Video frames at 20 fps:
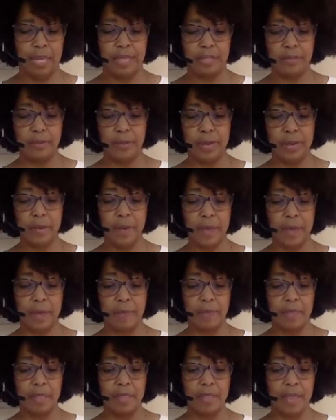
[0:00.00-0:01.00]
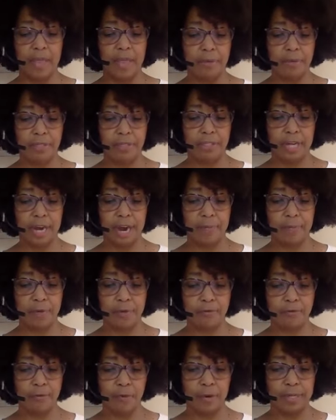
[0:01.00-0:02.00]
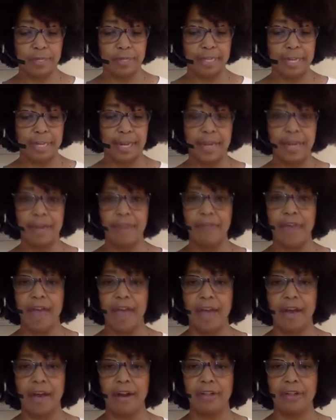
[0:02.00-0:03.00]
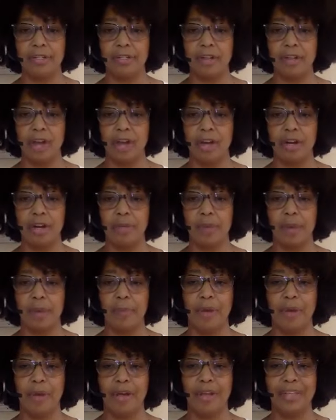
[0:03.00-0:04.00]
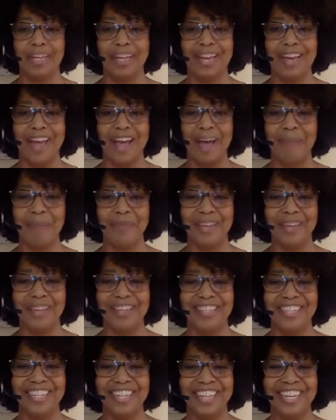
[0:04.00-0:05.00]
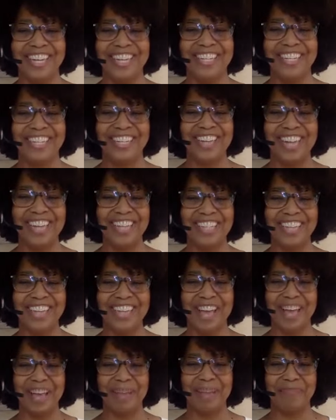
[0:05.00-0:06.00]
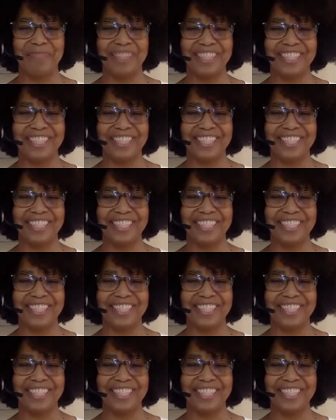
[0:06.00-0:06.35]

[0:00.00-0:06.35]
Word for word: So anyway, that was chapter 14 of Hagar's Daughter by Pauline Hopkins. Until next time.